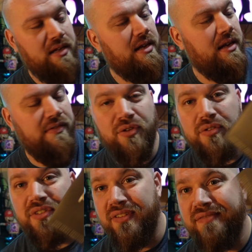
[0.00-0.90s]
and of
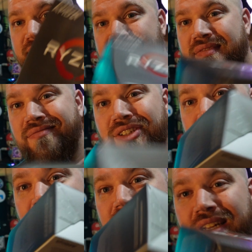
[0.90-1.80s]
course there's
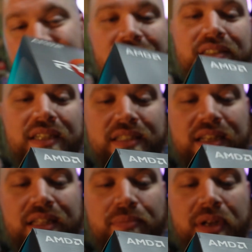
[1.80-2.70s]
nothing in this. I just
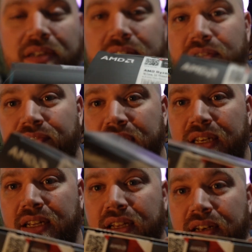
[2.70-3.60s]
like the box. So
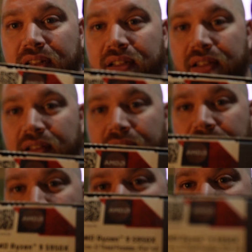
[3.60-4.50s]
fifty-nine
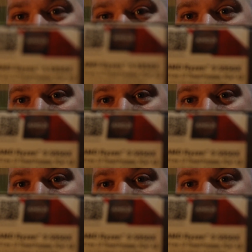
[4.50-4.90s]
fifty